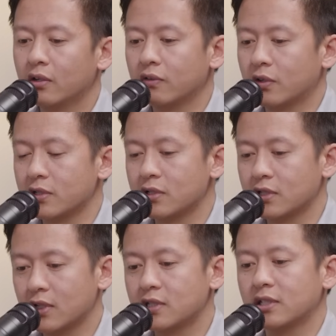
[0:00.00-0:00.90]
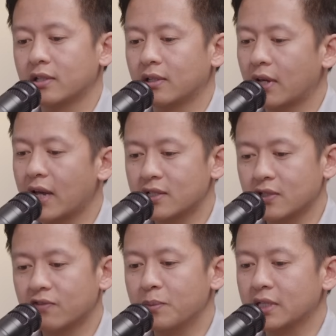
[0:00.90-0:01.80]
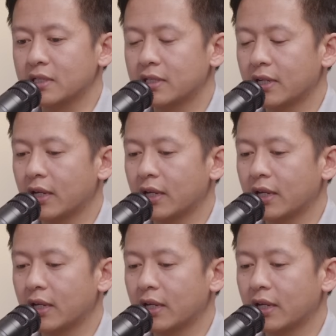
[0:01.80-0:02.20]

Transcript: for such an achievement.